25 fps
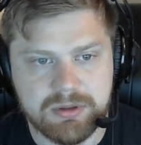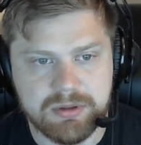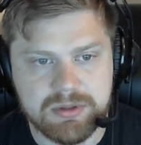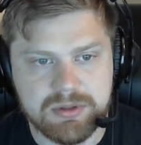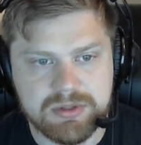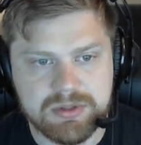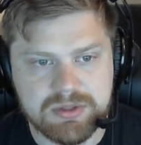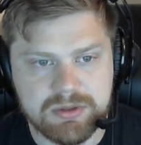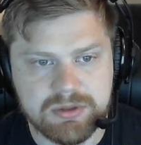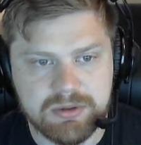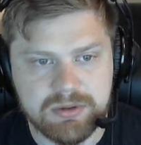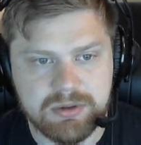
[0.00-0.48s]

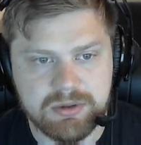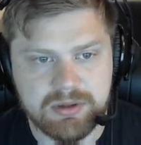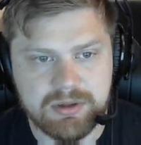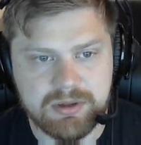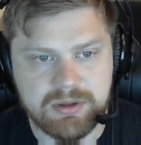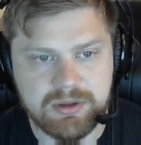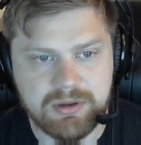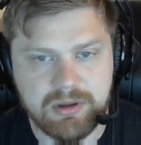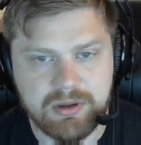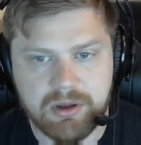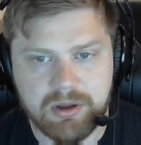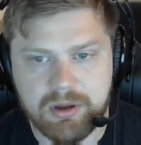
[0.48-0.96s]
So
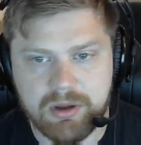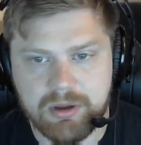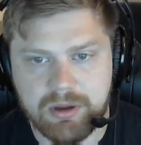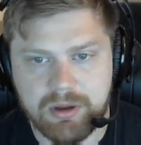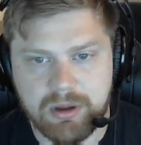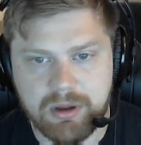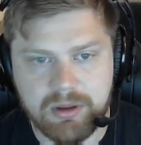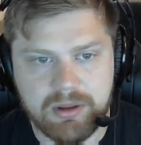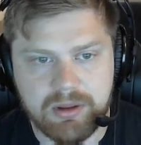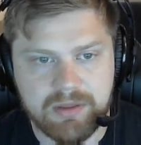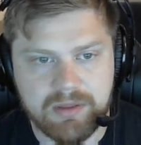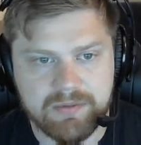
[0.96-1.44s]

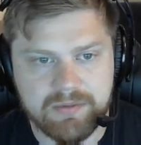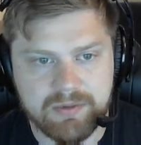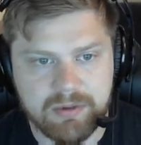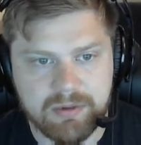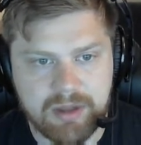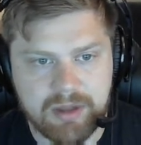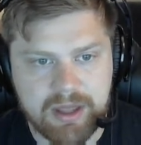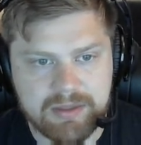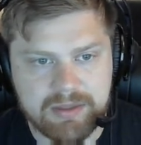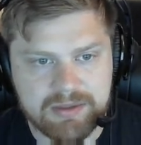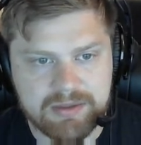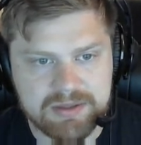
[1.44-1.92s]
if
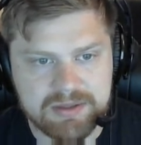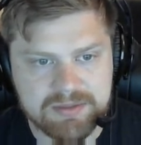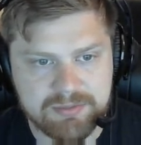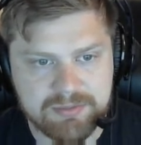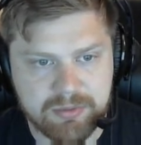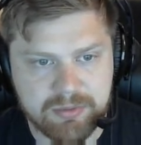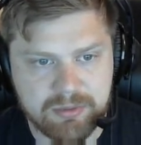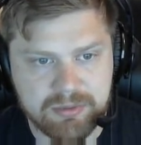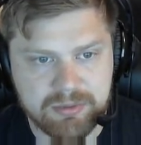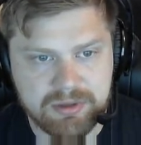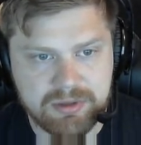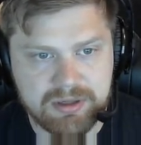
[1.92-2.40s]
at this
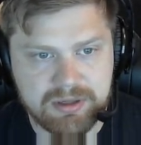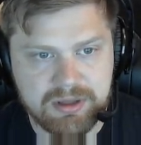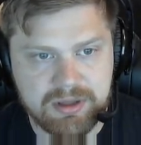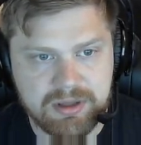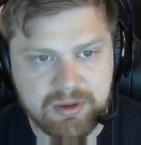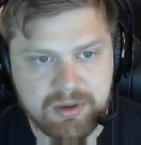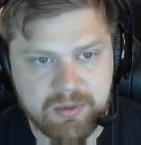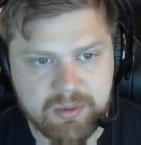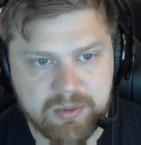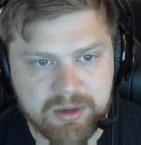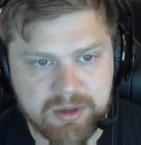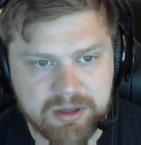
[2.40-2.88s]
moment,
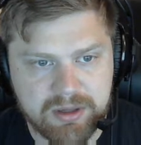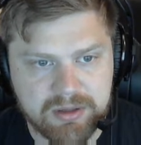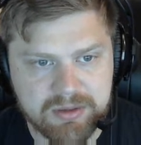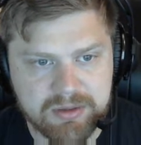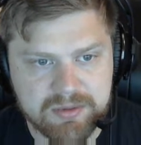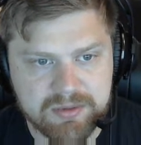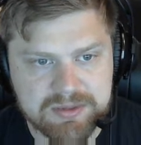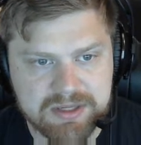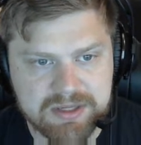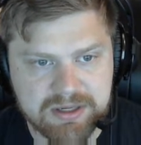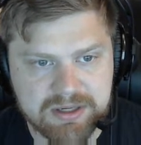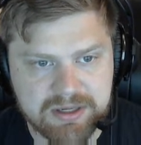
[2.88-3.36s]
what I can do
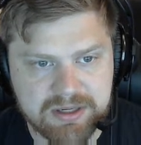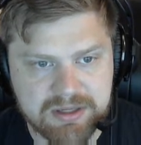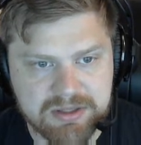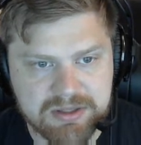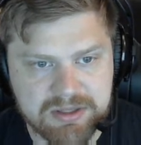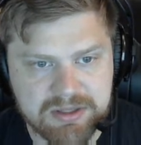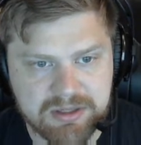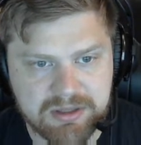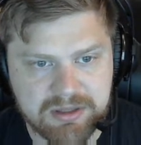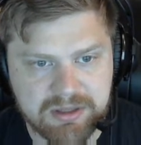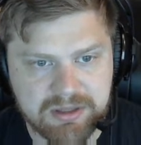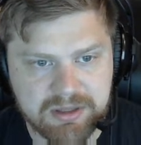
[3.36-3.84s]
is I can
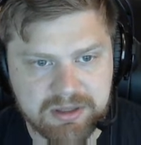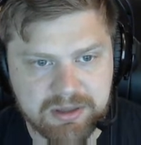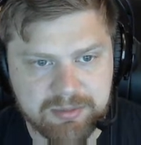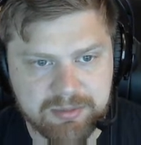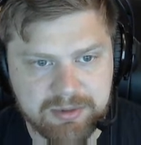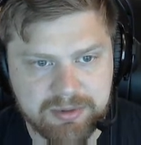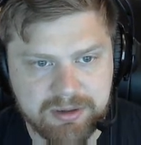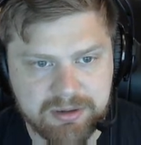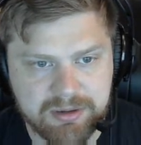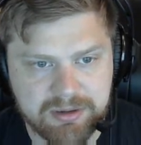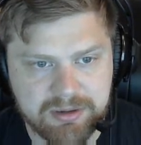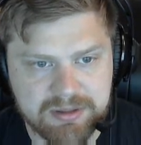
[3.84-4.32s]
actually click up
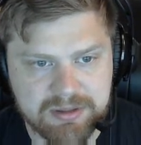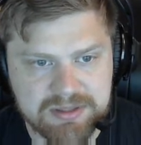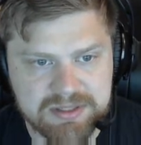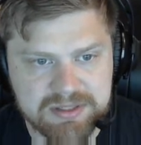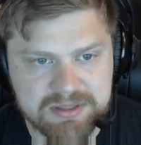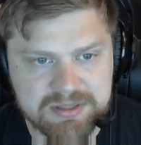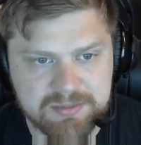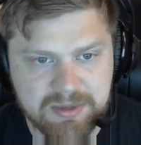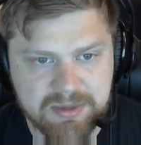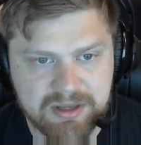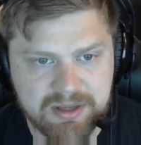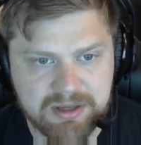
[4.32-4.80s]
here and it says
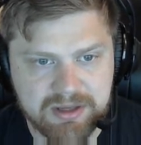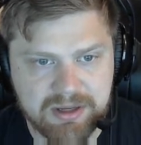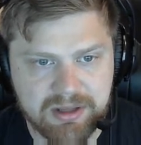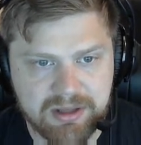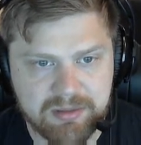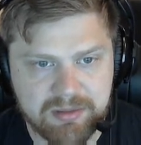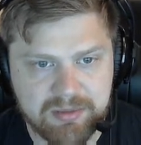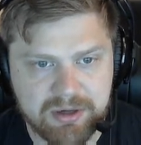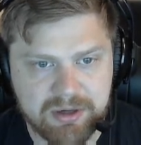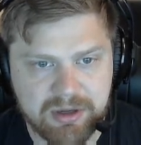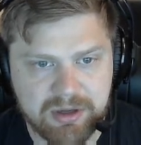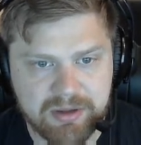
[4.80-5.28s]
pick an
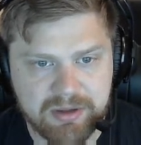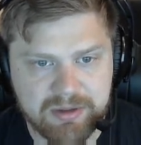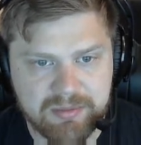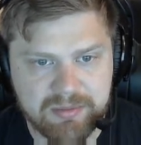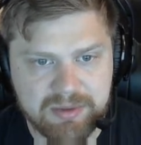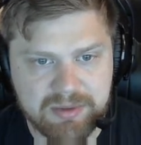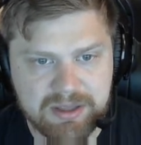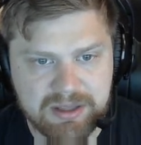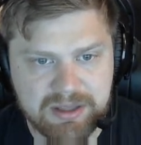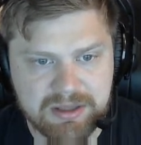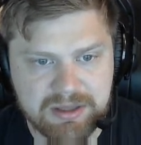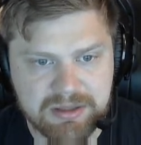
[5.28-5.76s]
element on the
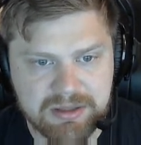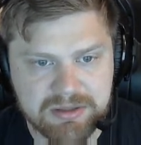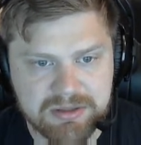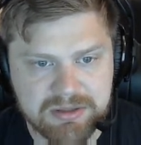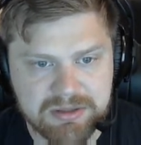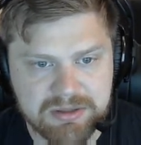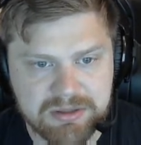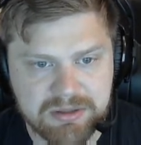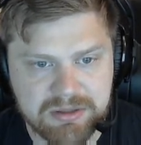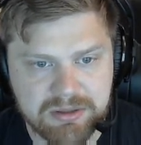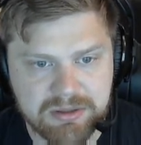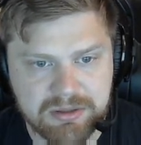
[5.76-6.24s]

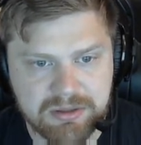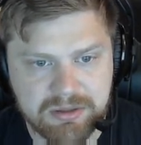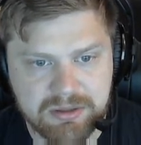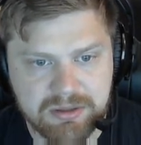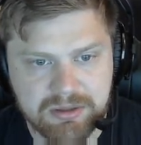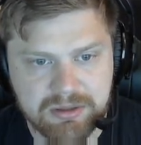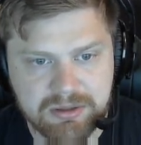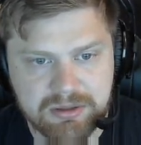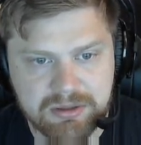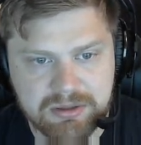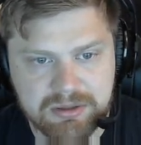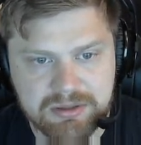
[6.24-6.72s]
page
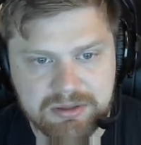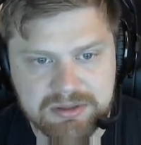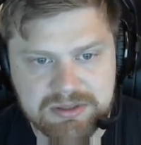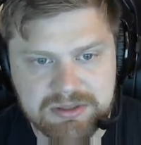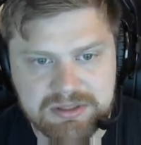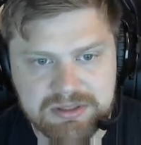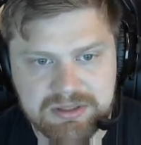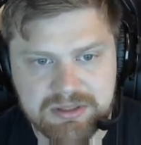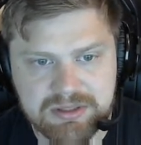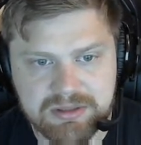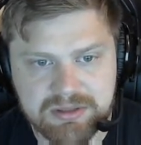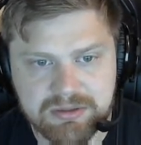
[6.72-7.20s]
and
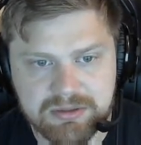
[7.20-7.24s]
see it,